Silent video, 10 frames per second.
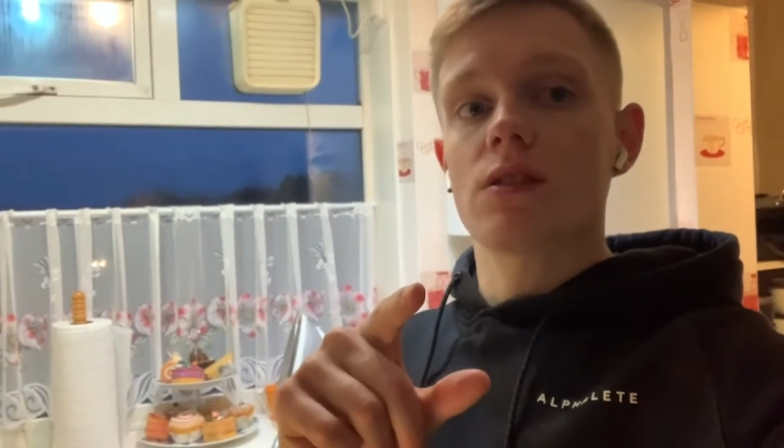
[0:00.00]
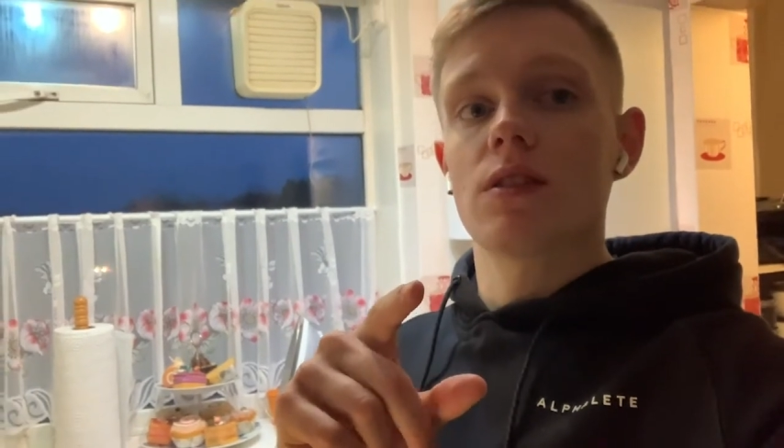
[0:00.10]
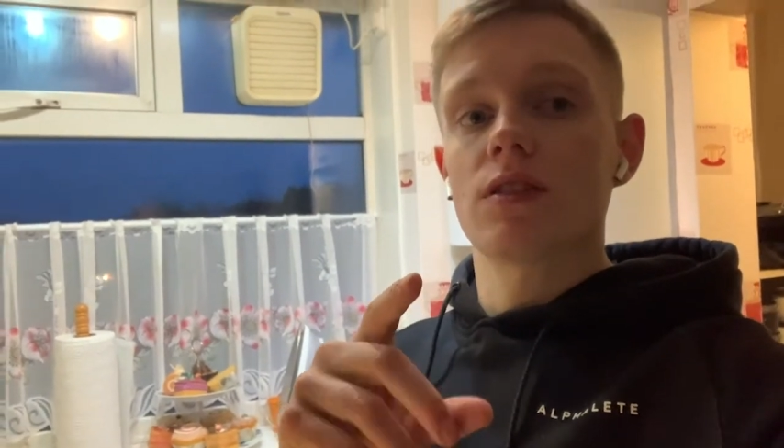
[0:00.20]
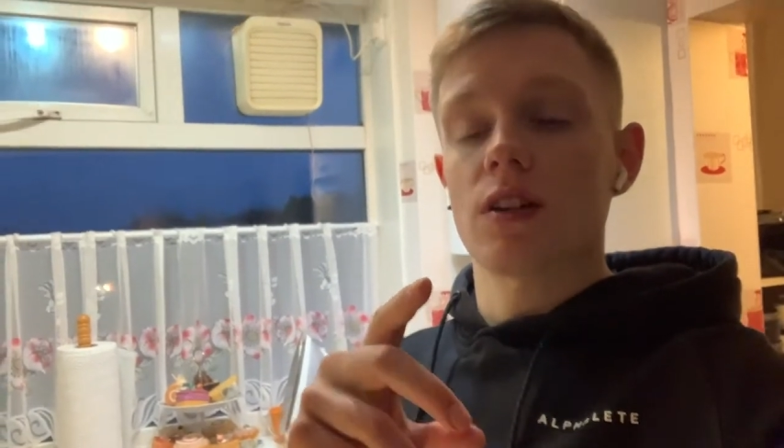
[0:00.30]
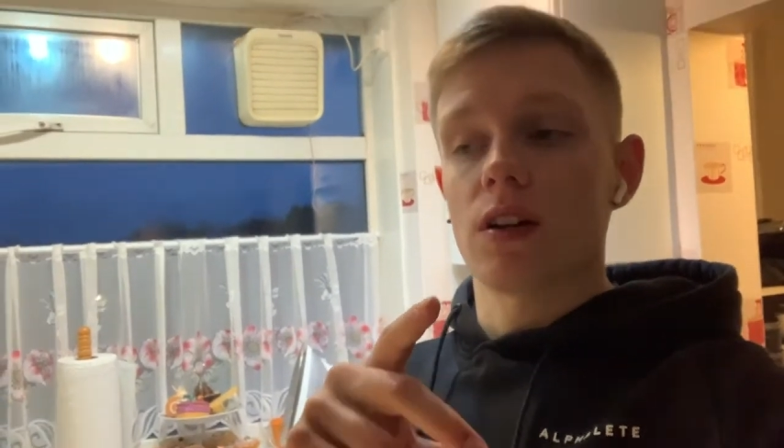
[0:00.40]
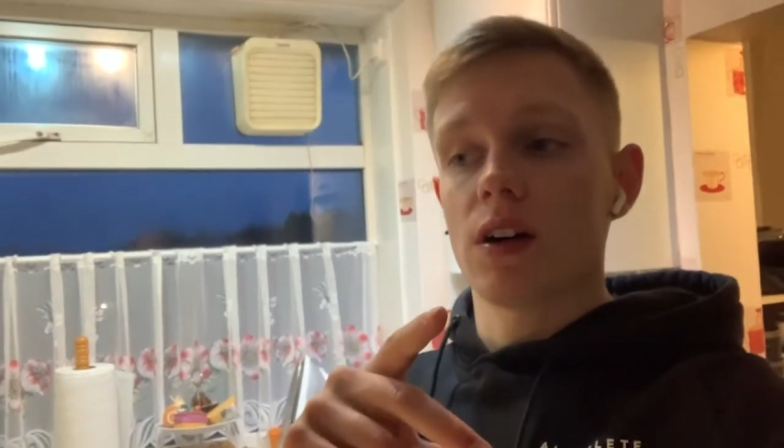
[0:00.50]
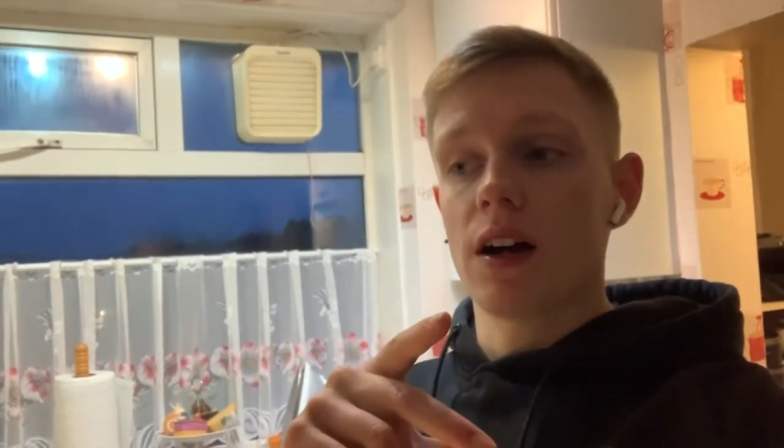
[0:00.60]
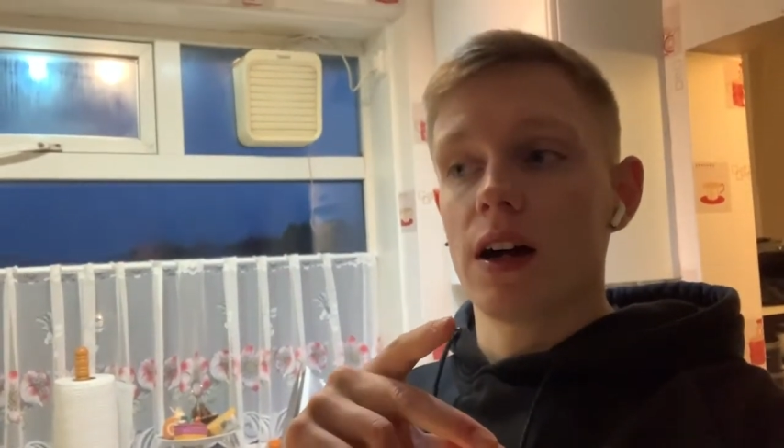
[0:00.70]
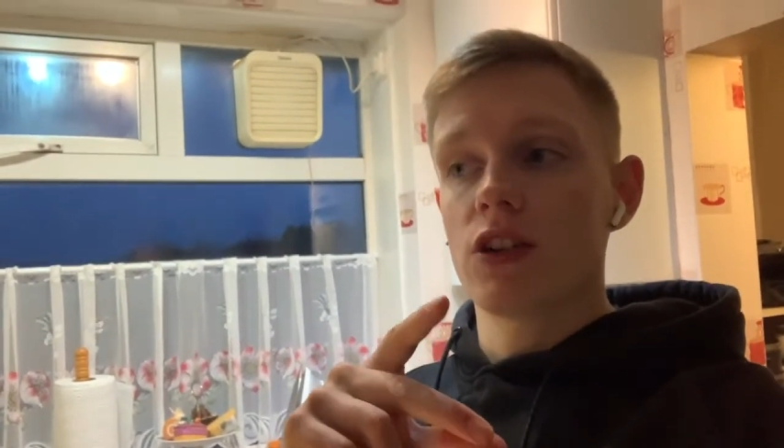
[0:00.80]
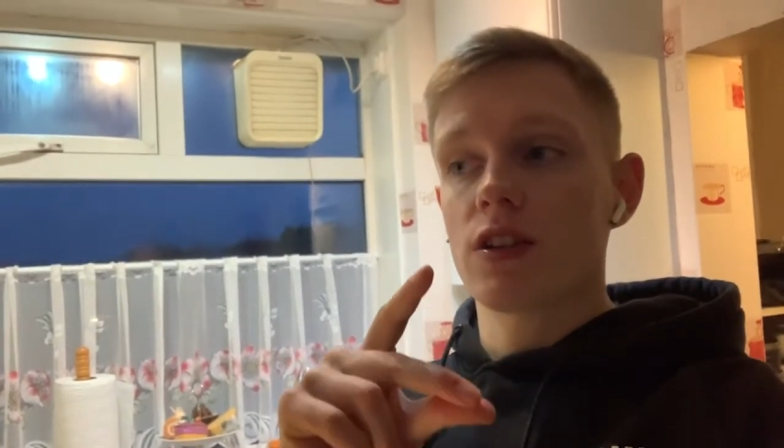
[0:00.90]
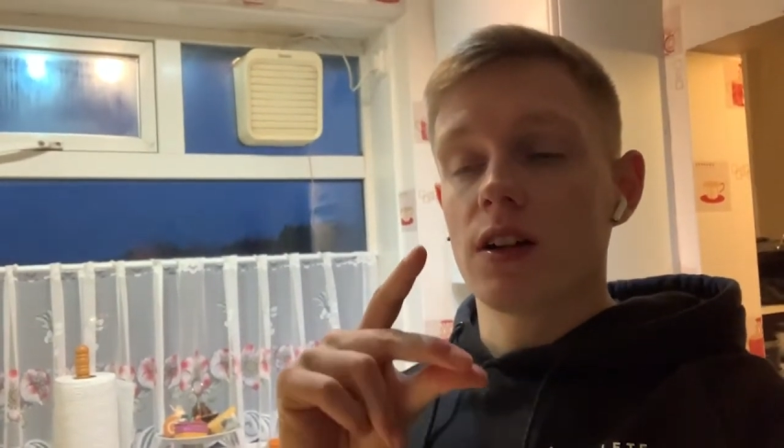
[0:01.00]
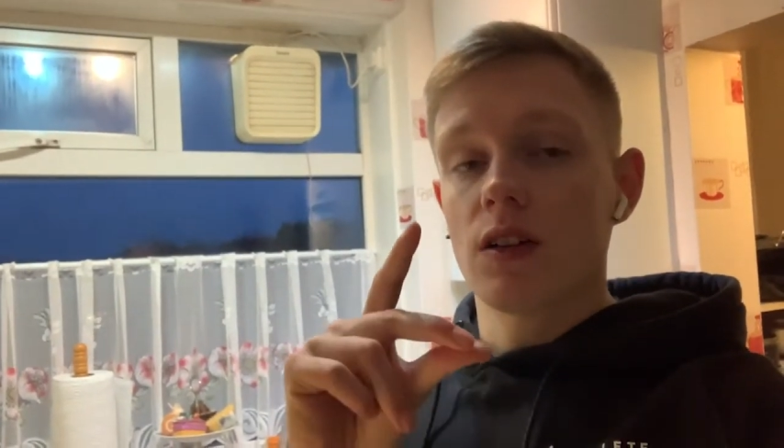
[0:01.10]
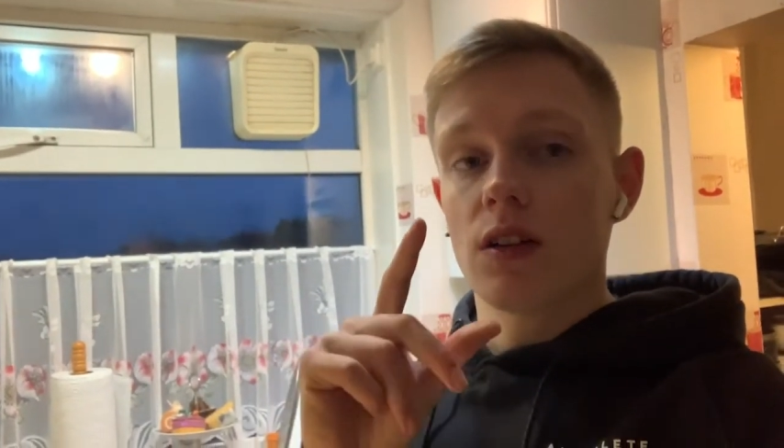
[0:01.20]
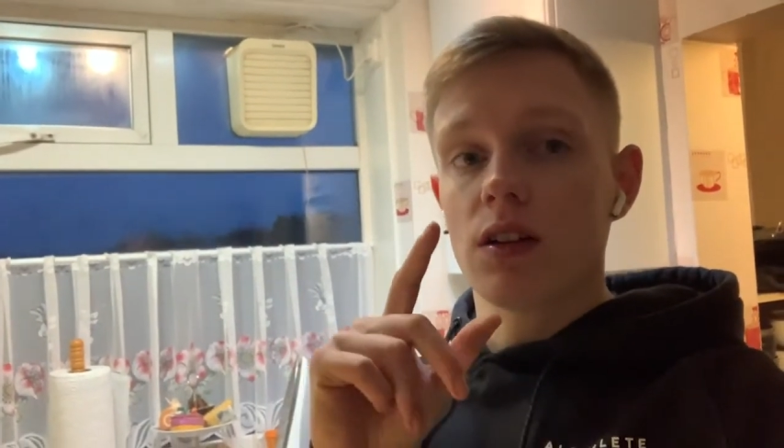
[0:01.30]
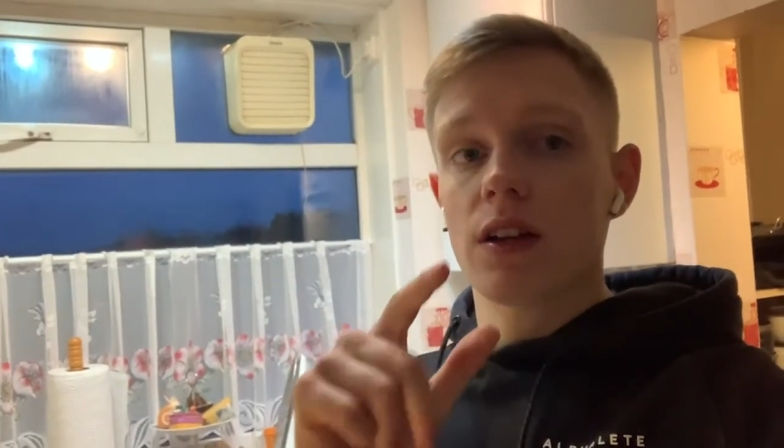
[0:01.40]
so I shall
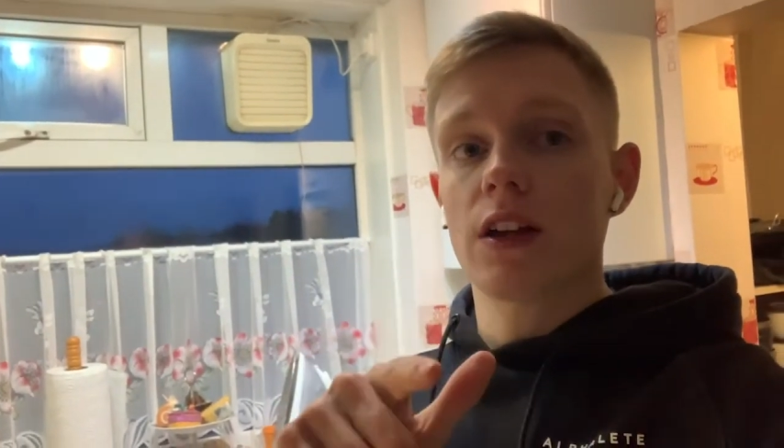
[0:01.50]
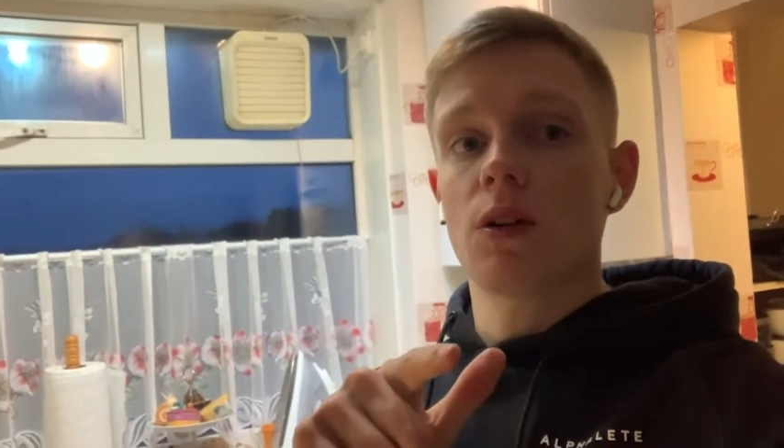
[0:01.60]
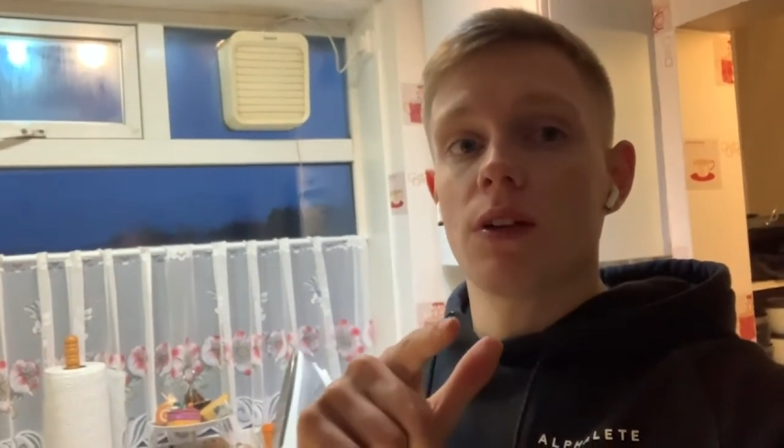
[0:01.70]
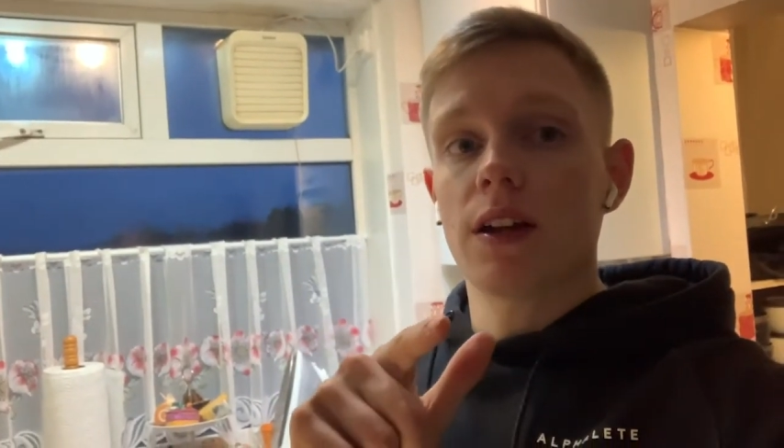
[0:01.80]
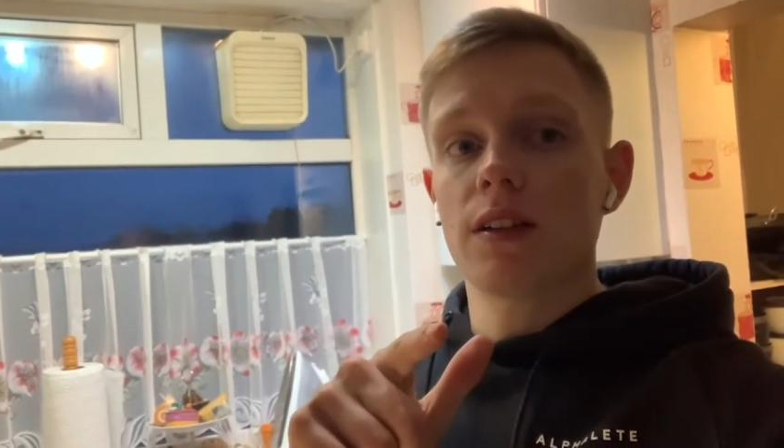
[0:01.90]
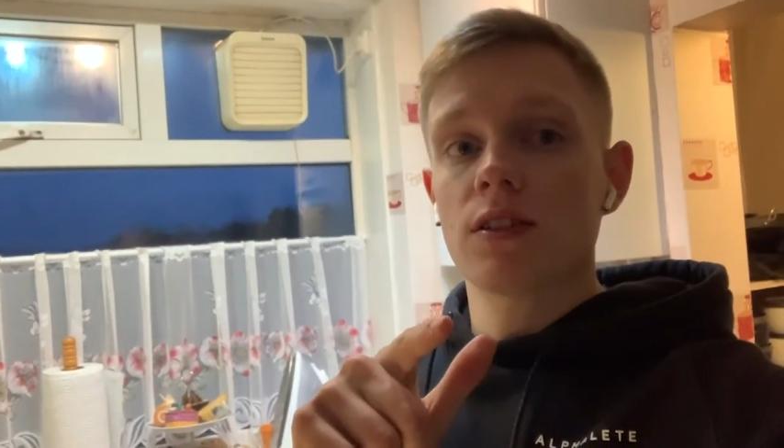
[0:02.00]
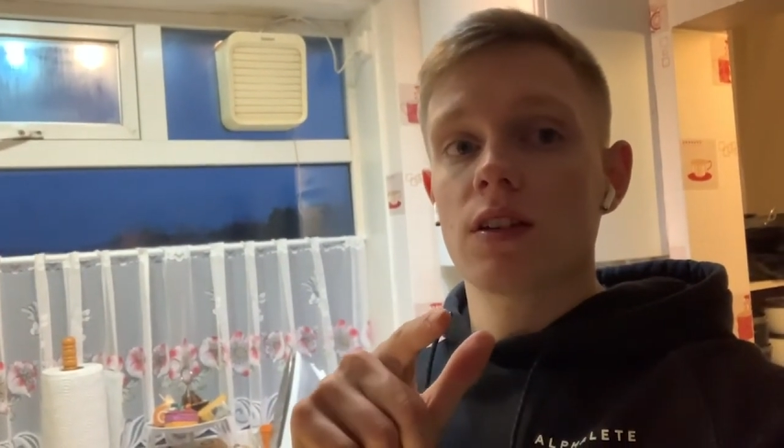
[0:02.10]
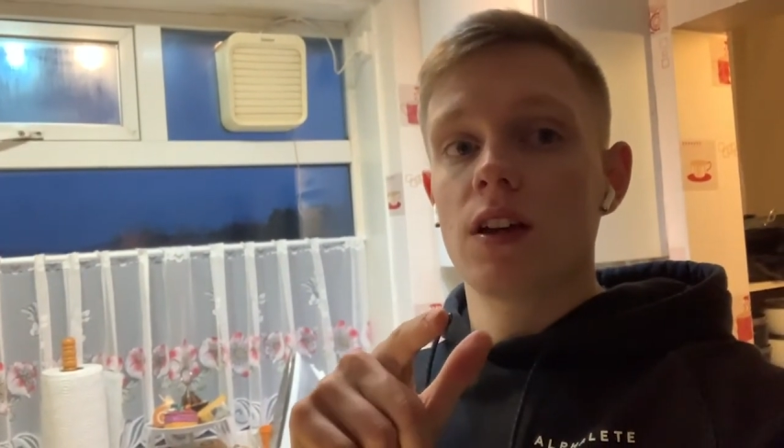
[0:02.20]
let you know what that is